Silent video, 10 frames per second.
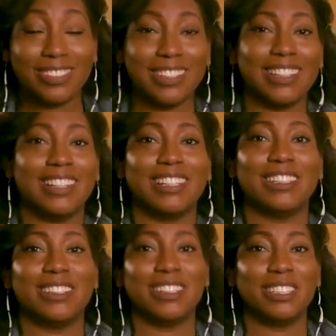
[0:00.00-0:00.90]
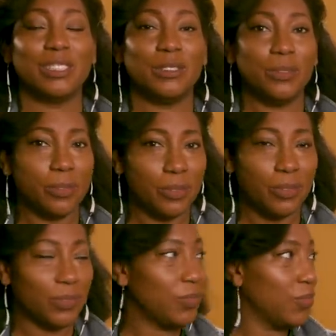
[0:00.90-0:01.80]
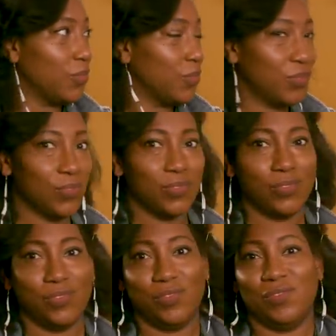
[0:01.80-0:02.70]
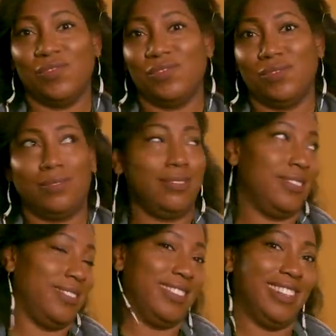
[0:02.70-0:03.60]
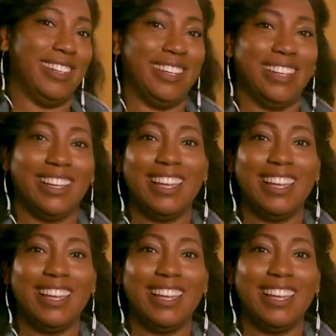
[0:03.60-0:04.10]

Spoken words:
This person isn't speaking.